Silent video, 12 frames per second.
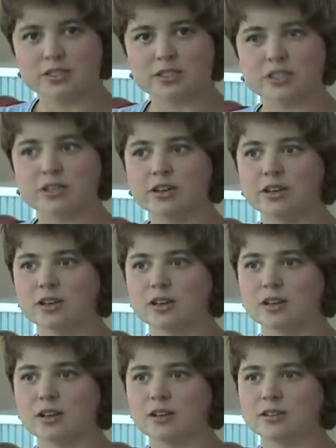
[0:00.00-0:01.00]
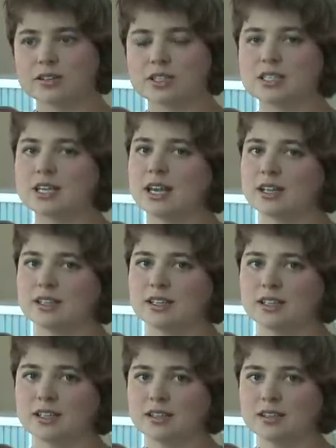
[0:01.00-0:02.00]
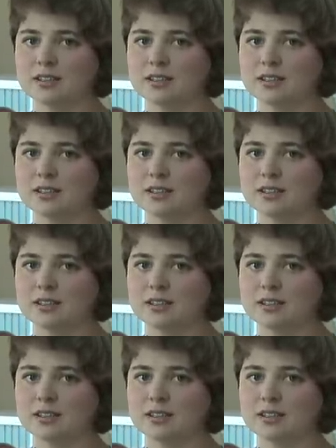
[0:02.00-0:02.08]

to start understanding